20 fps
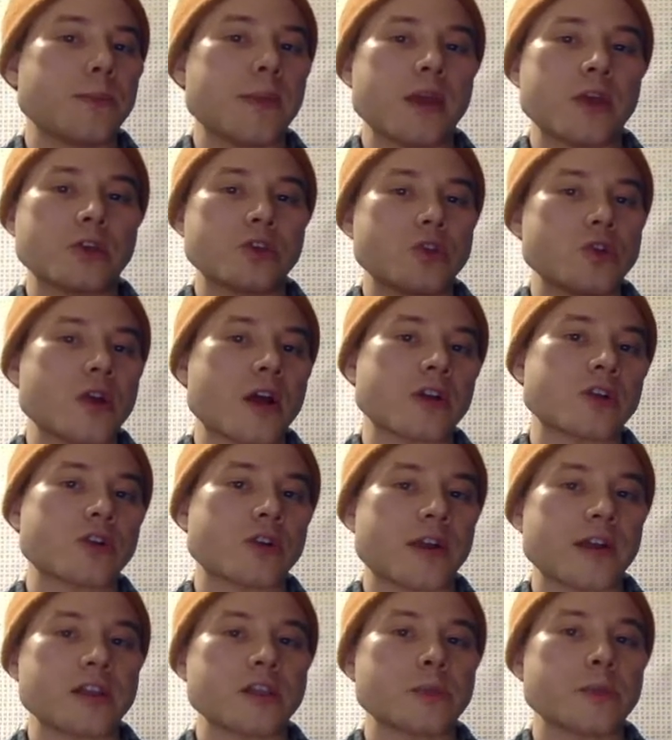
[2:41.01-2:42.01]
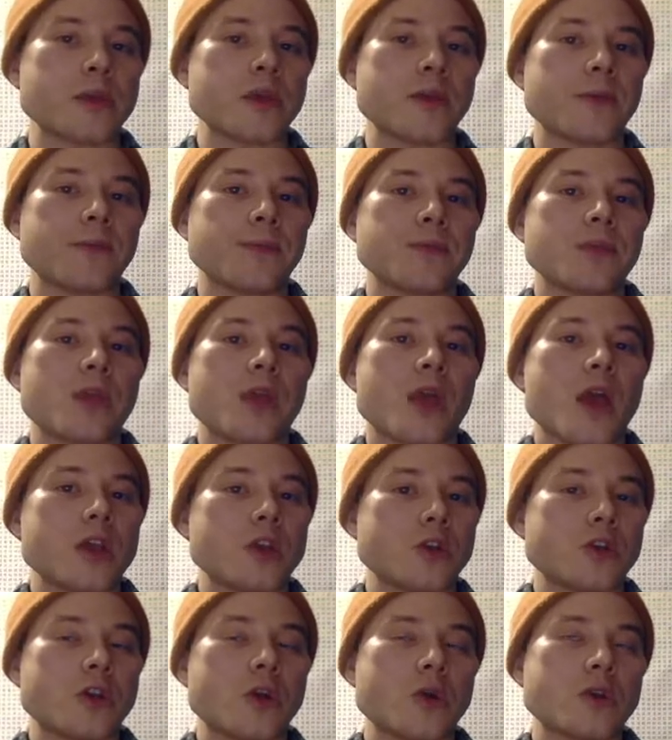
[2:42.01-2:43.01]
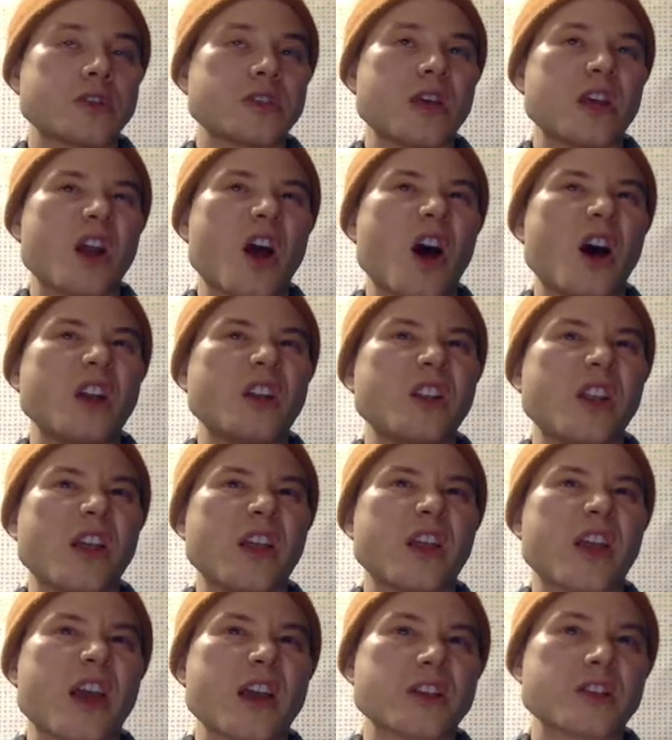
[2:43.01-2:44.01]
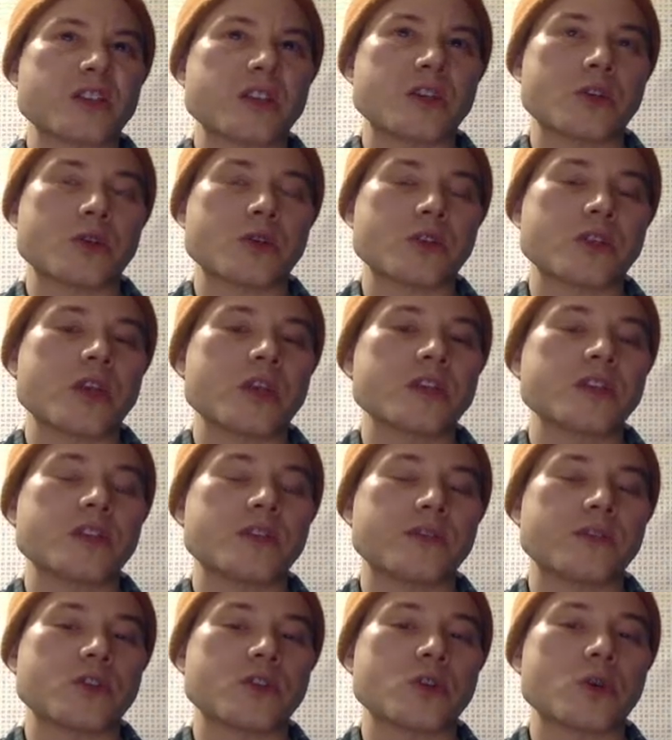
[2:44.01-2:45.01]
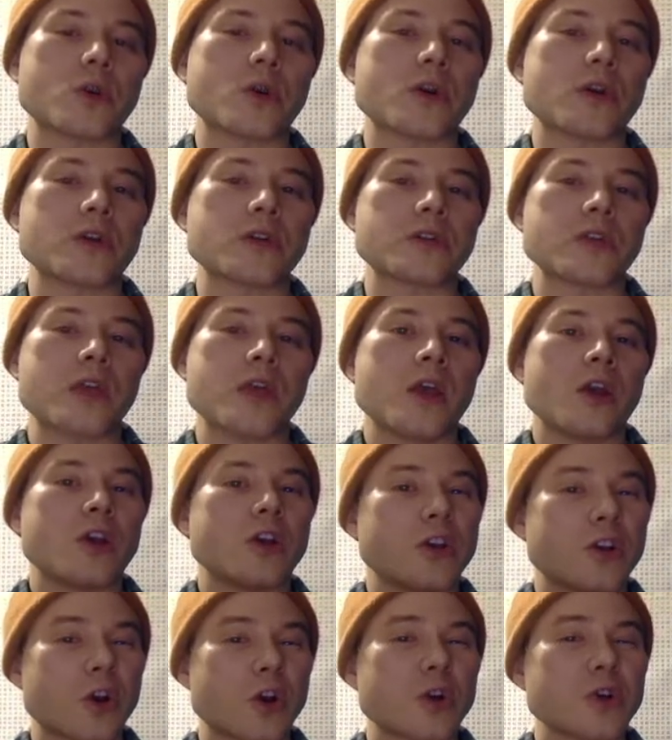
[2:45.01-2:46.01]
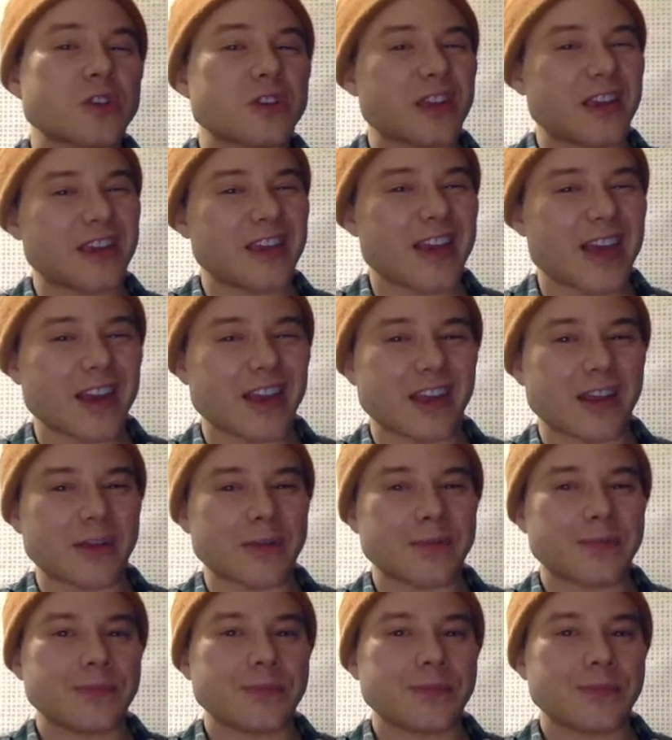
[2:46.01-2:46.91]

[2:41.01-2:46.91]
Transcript: Males do not transmit, and you'll notice that unlike X-linked recessive disorders, girls can get it.